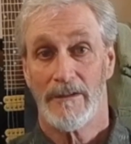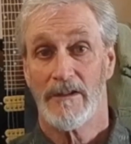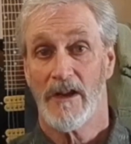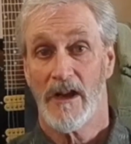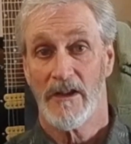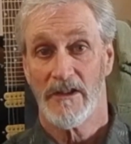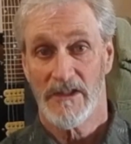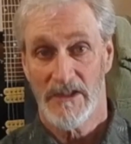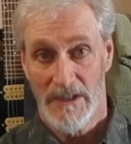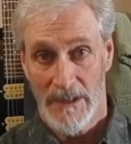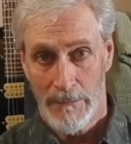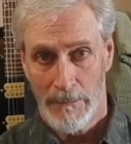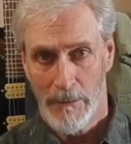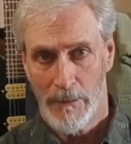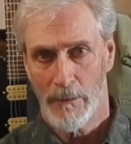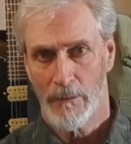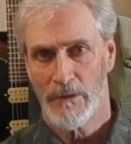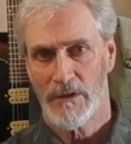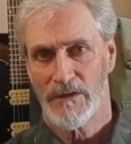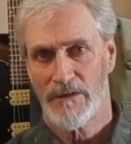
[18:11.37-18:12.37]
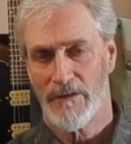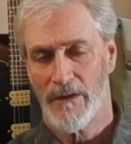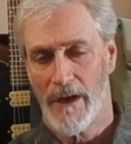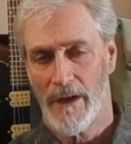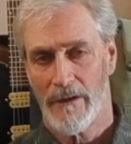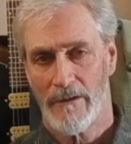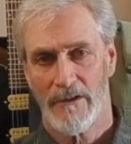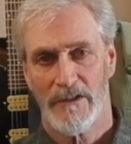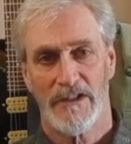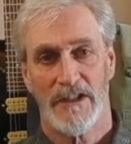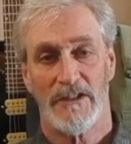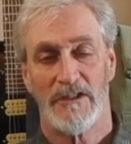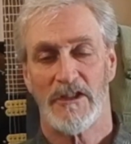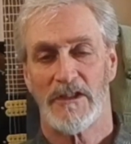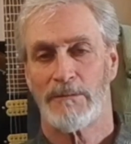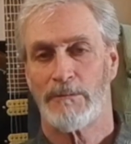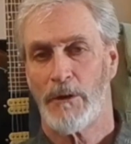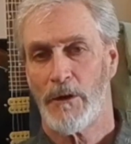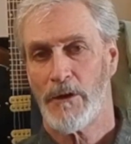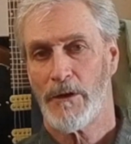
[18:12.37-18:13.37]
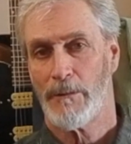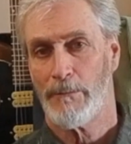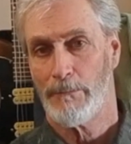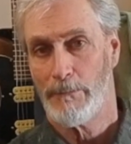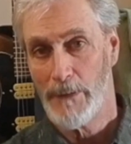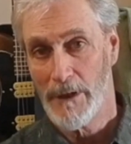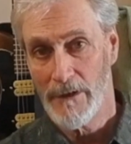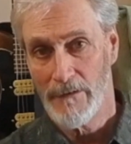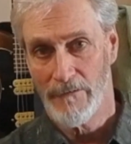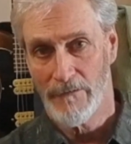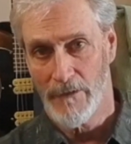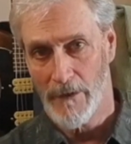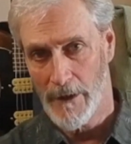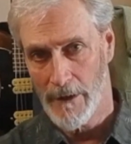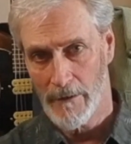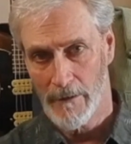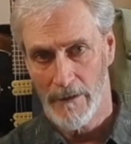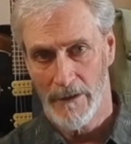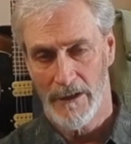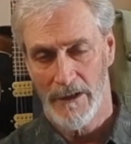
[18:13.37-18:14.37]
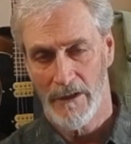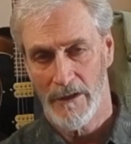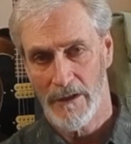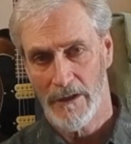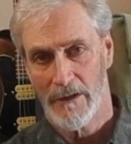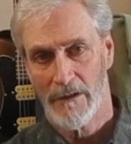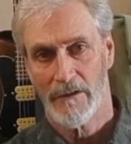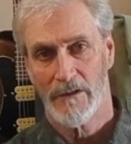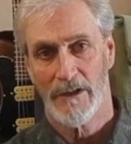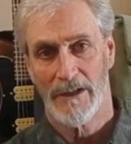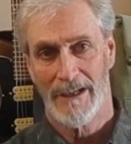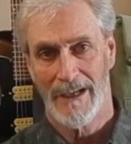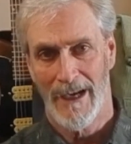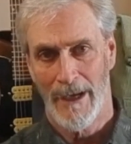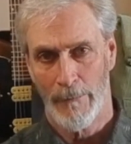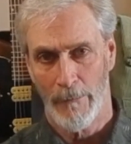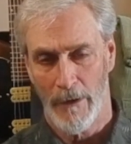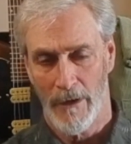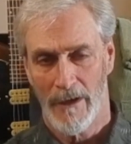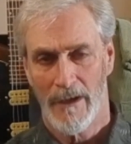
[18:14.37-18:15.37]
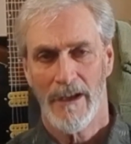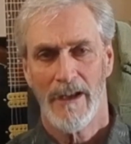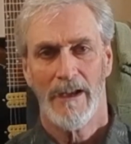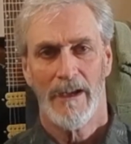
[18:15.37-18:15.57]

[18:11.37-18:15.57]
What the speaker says: unzip those files and just put the bin file in the camera,